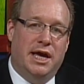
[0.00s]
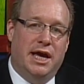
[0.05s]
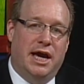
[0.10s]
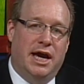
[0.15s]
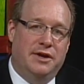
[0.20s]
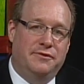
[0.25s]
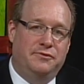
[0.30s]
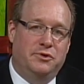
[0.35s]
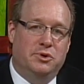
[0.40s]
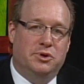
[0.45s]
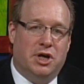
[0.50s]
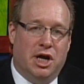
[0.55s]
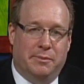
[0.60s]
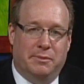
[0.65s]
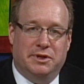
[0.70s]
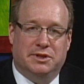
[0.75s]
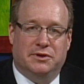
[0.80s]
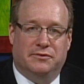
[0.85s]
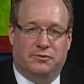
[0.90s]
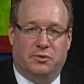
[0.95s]
and food
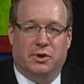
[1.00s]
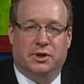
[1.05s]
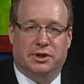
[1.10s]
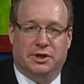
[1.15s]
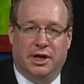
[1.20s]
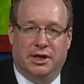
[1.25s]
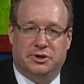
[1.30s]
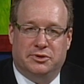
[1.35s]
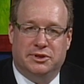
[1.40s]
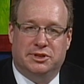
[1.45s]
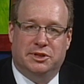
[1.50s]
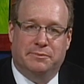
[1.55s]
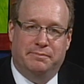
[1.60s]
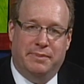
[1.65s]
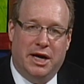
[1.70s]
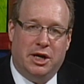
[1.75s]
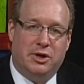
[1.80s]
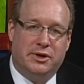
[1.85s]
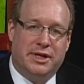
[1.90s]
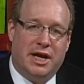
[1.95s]
companies in foreign countries to
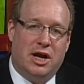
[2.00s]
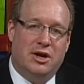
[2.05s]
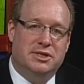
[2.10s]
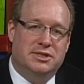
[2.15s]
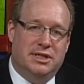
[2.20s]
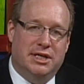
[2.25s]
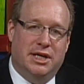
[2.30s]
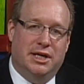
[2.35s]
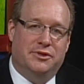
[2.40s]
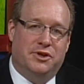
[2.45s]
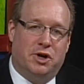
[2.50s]
better guarantee